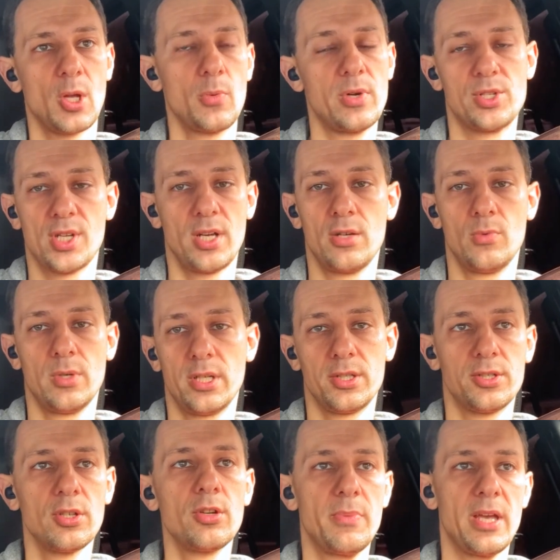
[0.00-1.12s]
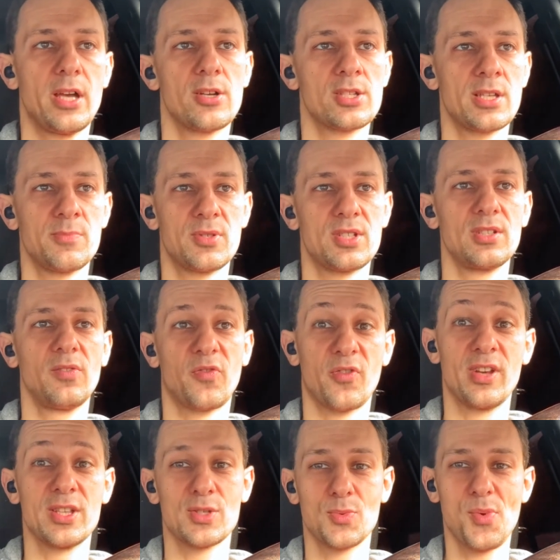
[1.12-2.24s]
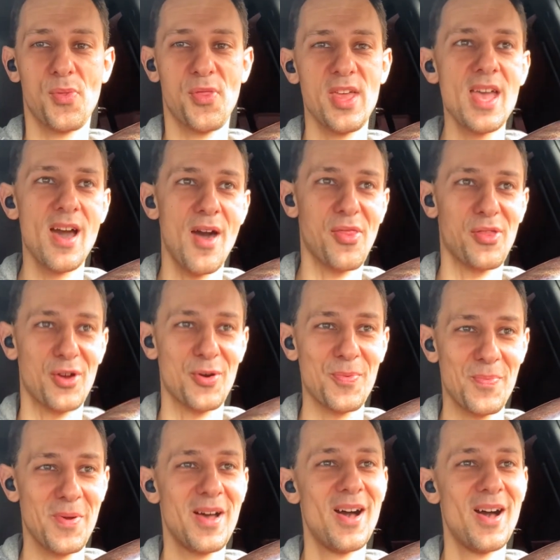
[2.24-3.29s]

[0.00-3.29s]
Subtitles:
which I don't want to do because I'm still friends with the other